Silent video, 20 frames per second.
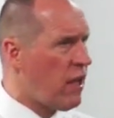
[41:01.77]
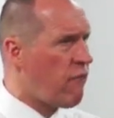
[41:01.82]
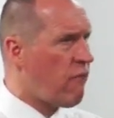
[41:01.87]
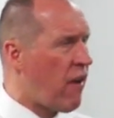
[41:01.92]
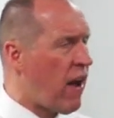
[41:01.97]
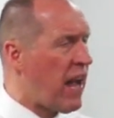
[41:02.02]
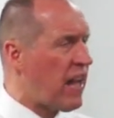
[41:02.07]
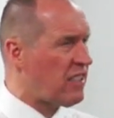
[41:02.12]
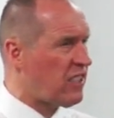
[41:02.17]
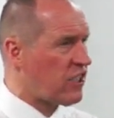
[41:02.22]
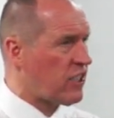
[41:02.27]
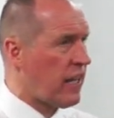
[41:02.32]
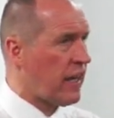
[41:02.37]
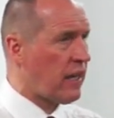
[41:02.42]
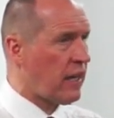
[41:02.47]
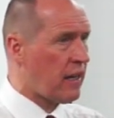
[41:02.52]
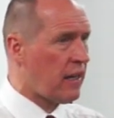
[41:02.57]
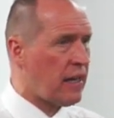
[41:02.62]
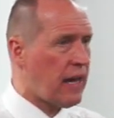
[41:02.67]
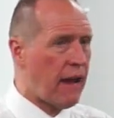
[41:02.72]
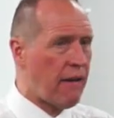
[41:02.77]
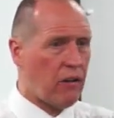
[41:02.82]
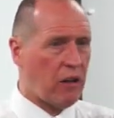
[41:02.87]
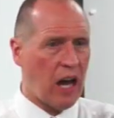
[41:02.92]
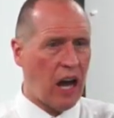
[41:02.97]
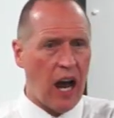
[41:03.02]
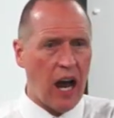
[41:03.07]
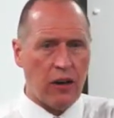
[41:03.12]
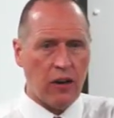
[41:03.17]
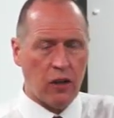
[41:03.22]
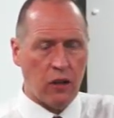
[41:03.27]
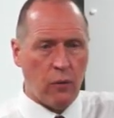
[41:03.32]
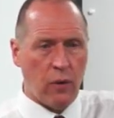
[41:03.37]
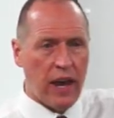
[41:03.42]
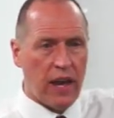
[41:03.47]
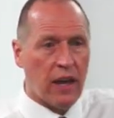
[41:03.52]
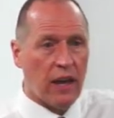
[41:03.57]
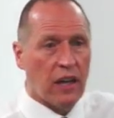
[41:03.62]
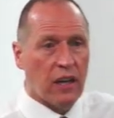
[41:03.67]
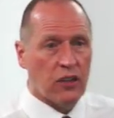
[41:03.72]
vile, stinking devil out of the
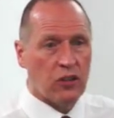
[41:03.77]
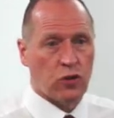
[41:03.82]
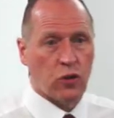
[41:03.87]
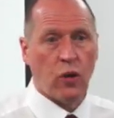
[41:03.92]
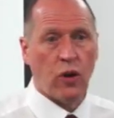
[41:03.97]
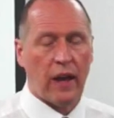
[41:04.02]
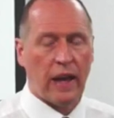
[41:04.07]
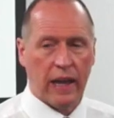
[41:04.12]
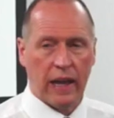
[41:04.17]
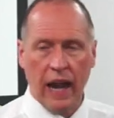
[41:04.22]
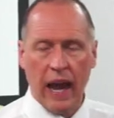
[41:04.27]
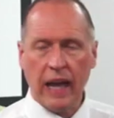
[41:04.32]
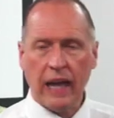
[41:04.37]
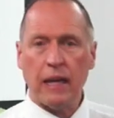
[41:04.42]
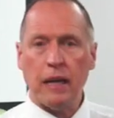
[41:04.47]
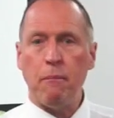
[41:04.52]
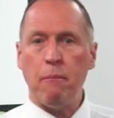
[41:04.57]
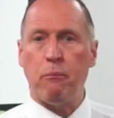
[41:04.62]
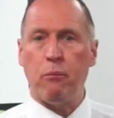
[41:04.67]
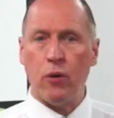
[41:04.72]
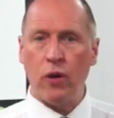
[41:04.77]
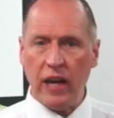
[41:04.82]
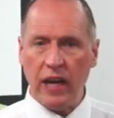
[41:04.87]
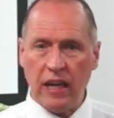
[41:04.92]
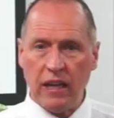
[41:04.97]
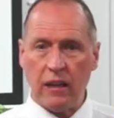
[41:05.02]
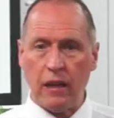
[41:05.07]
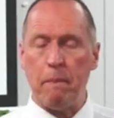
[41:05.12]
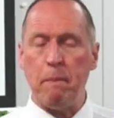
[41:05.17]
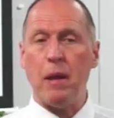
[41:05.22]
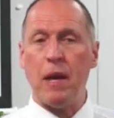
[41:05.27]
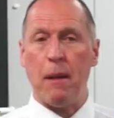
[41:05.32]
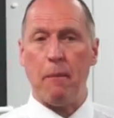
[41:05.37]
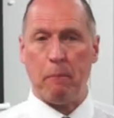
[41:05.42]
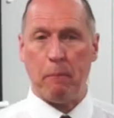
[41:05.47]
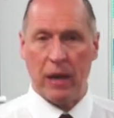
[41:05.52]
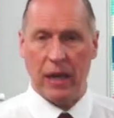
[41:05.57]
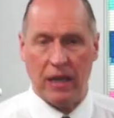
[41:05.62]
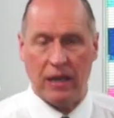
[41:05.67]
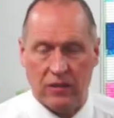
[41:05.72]
way so I can actually breathe and be at
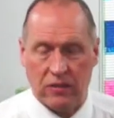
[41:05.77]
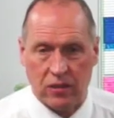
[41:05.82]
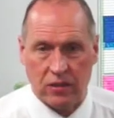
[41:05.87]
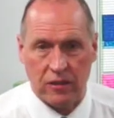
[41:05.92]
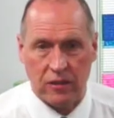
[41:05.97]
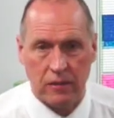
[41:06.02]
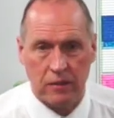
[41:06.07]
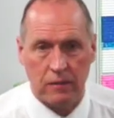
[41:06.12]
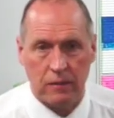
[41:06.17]
peace.